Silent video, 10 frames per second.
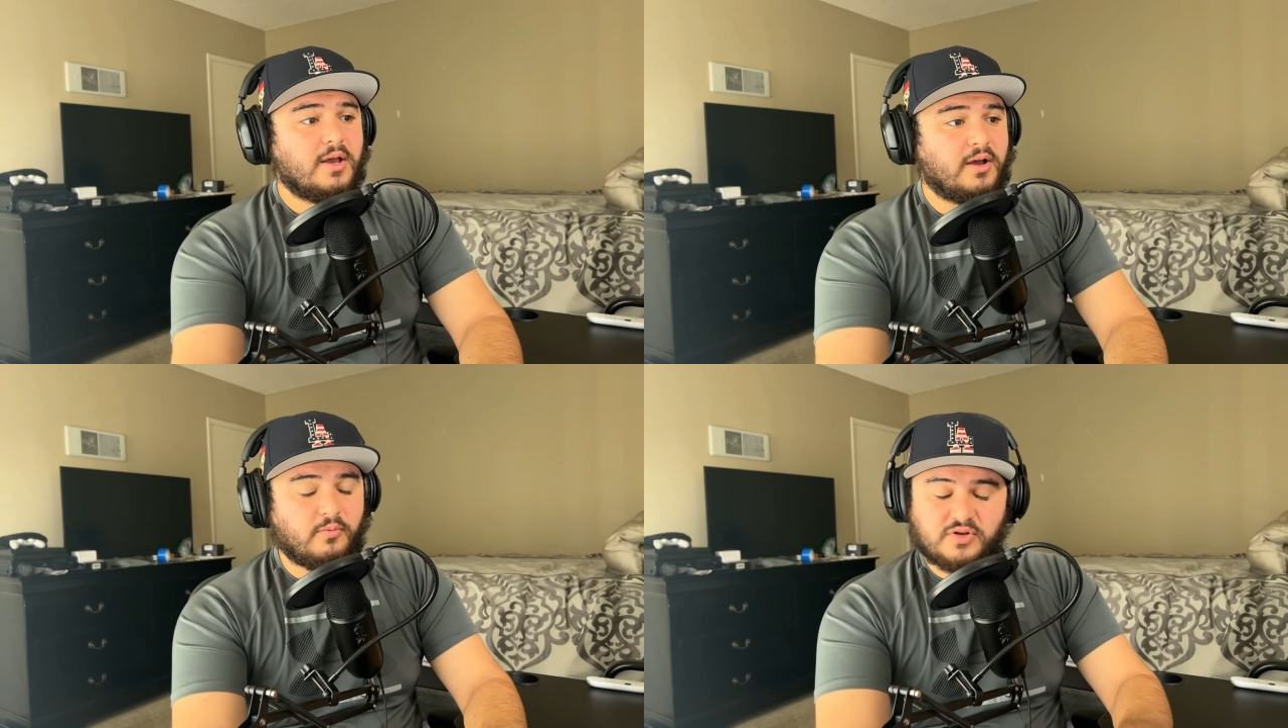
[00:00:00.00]

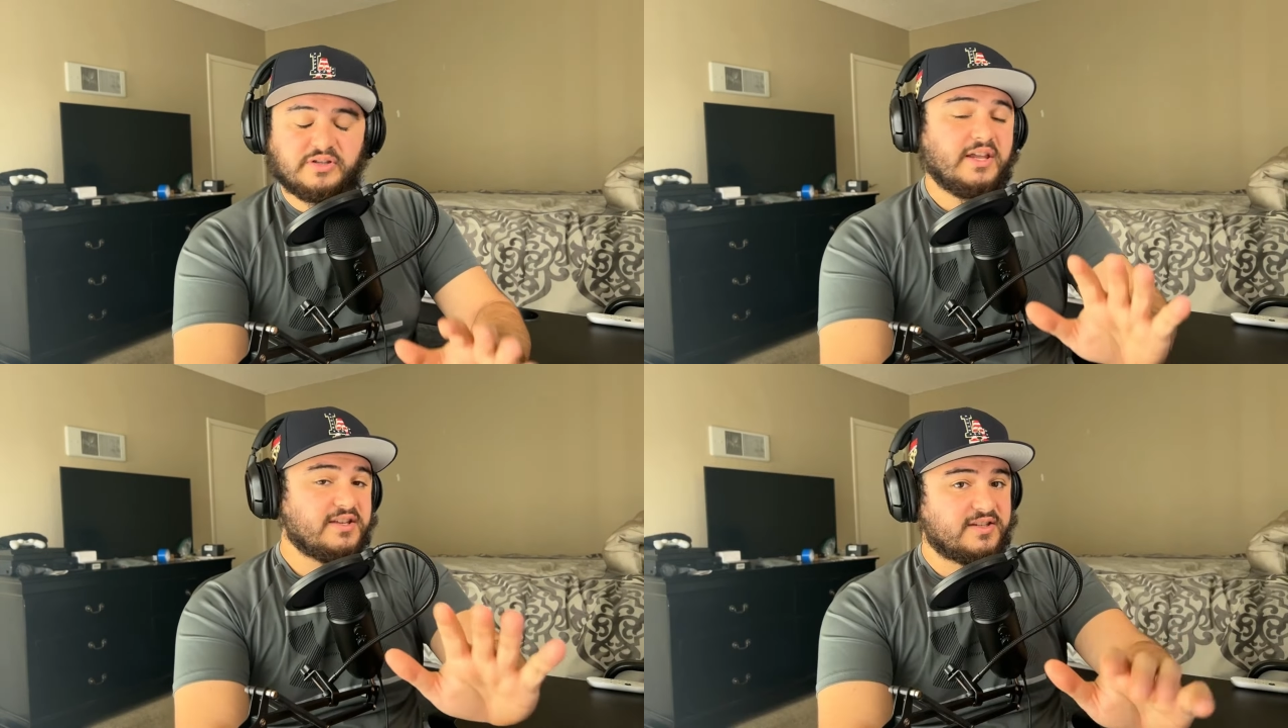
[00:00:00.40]
uh, which
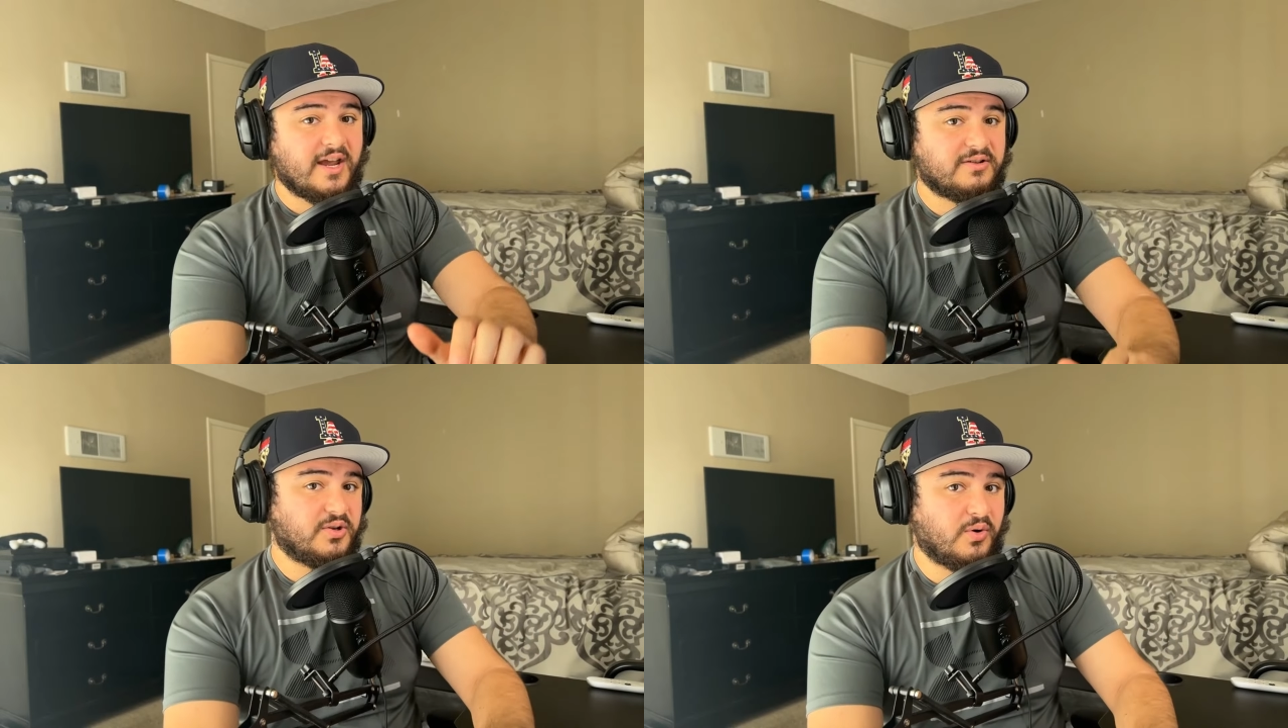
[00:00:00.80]
leads
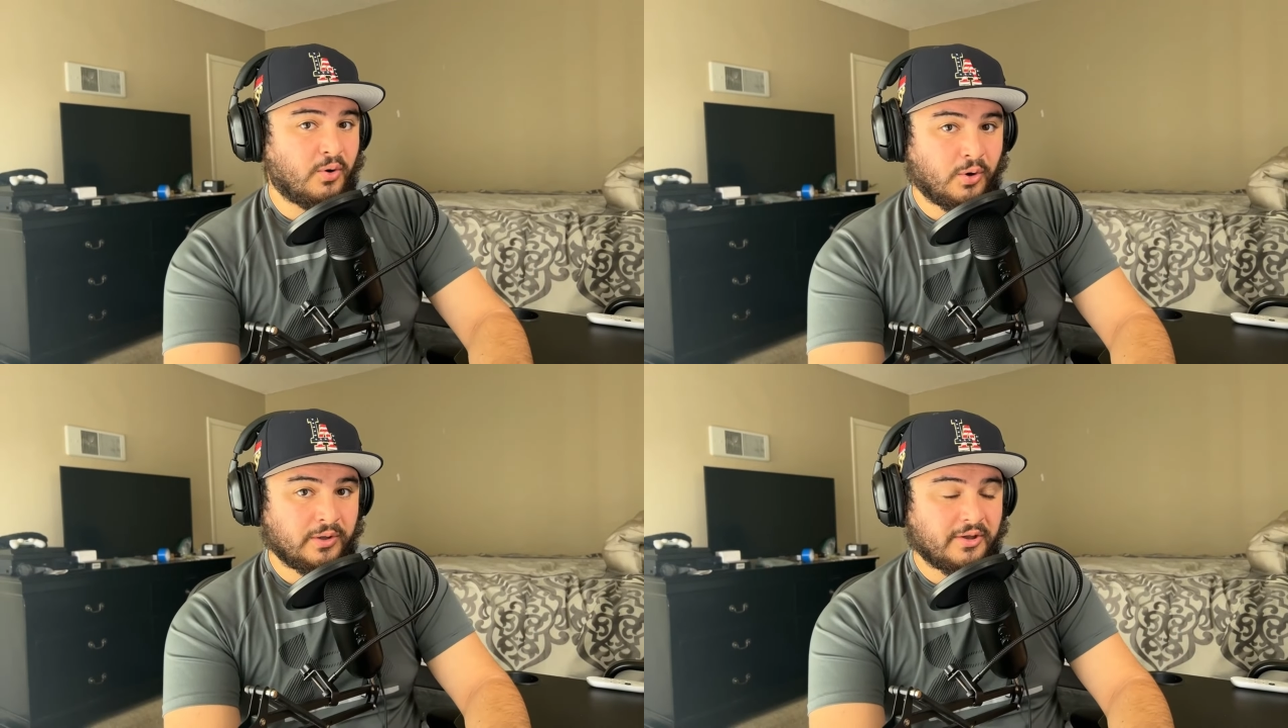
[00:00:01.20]
down to a
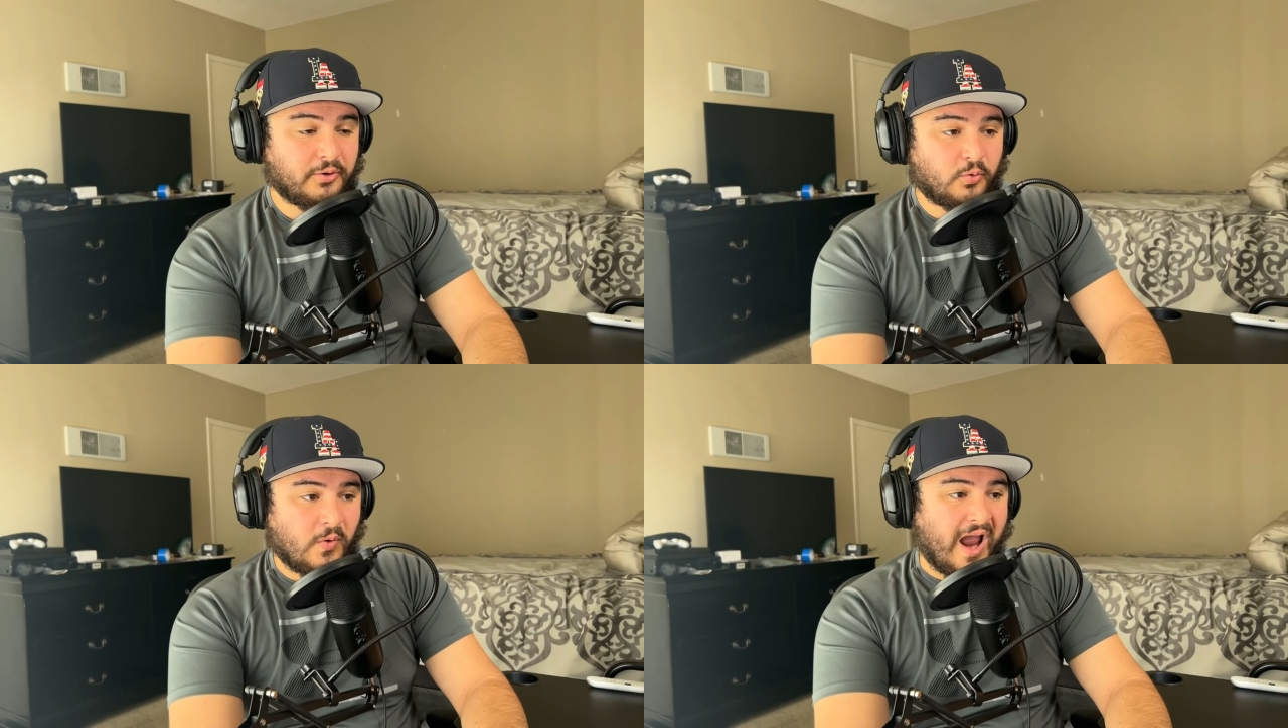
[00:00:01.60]
whole
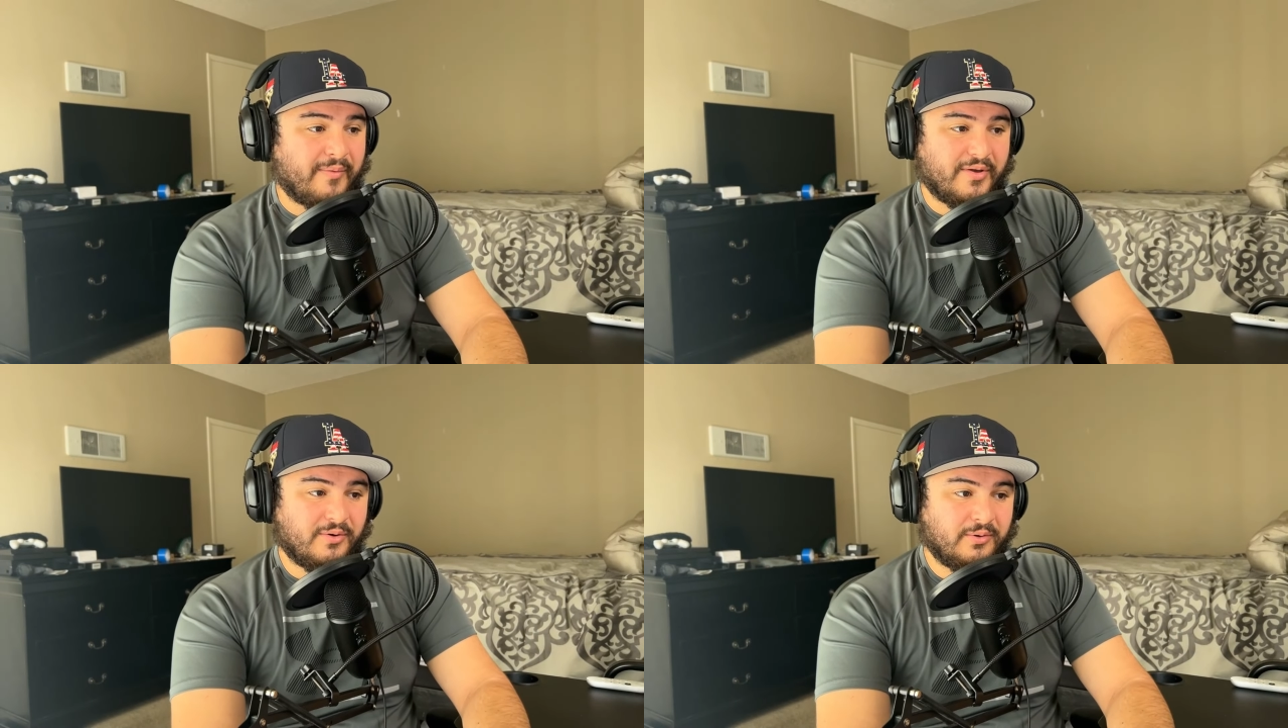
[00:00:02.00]
other
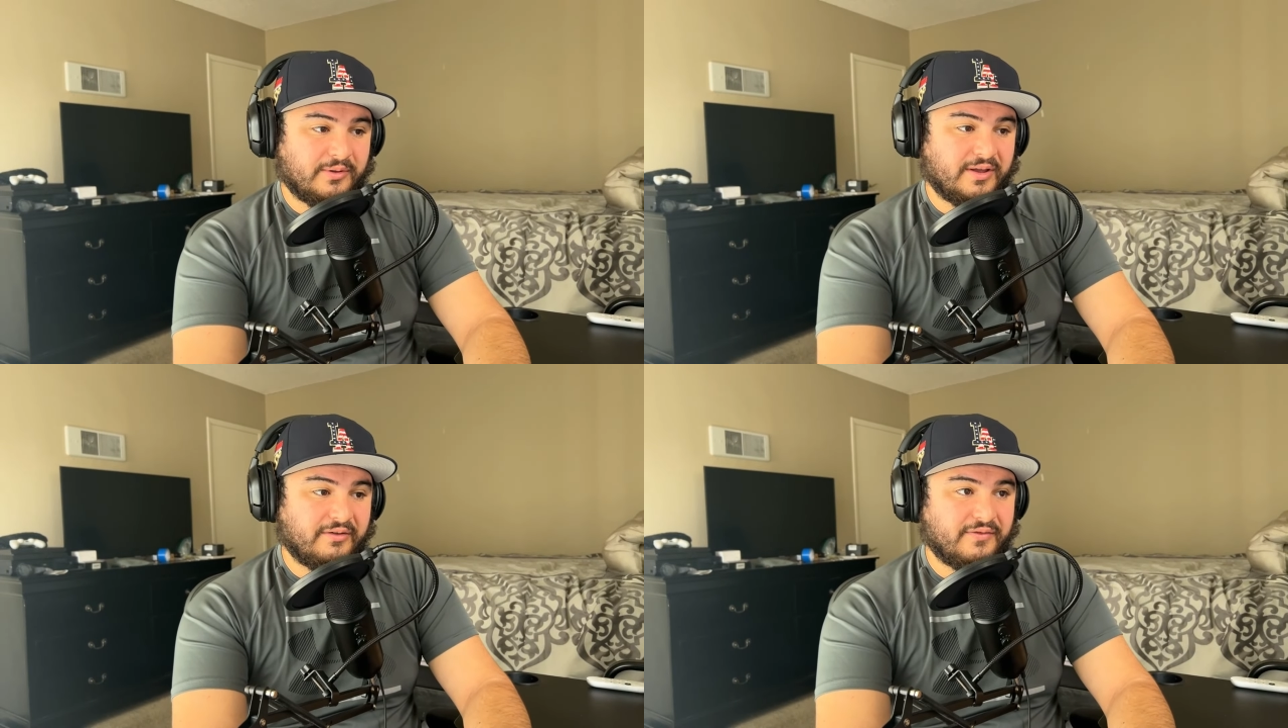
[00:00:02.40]
rabbit
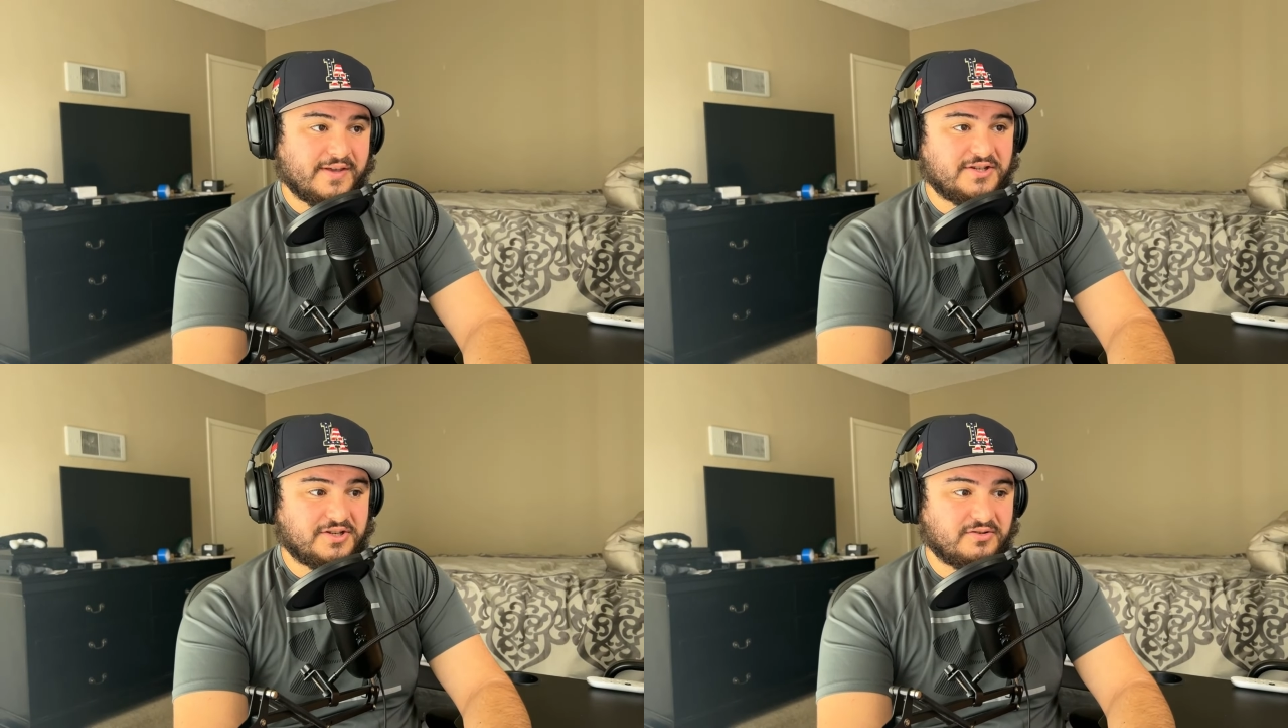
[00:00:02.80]
hole of
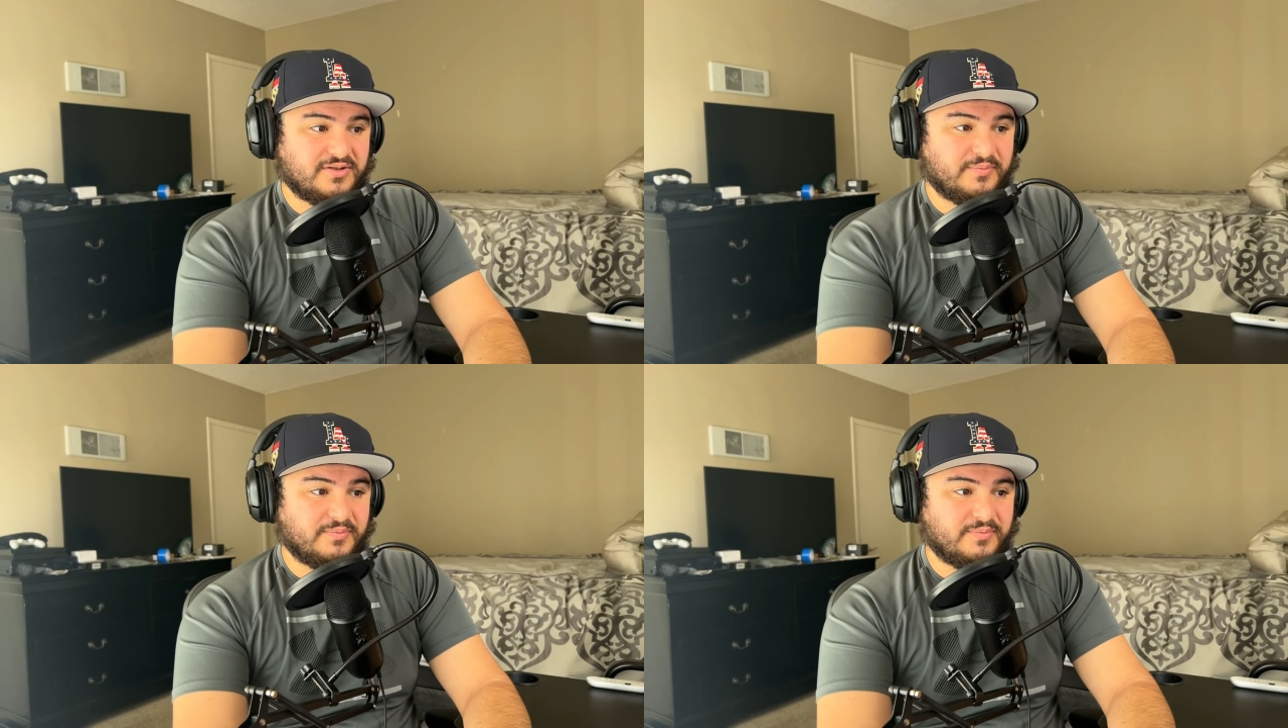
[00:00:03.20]
issues,